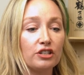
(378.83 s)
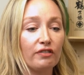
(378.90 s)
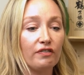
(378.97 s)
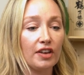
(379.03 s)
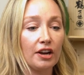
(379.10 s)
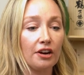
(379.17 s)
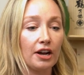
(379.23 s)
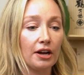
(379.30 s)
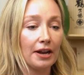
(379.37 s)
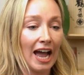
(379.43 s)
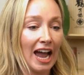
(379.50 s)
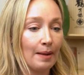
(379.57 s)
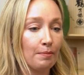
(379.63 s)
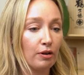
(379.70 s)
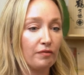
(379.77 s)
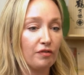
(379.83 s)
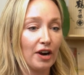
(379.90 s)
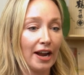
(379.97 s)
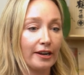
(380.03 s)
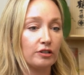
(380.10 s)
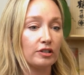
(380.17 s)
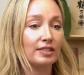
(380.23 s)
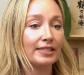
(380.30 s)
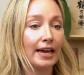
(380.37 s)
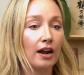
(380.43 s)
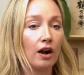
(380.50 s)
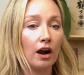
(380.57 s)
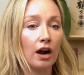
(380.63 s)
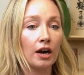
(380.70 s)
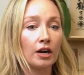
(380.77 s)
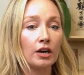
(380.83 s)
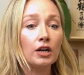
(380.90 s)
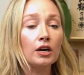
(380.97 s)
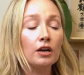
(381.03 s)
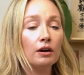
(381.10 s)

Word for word: to figure out hybrid varietals that are,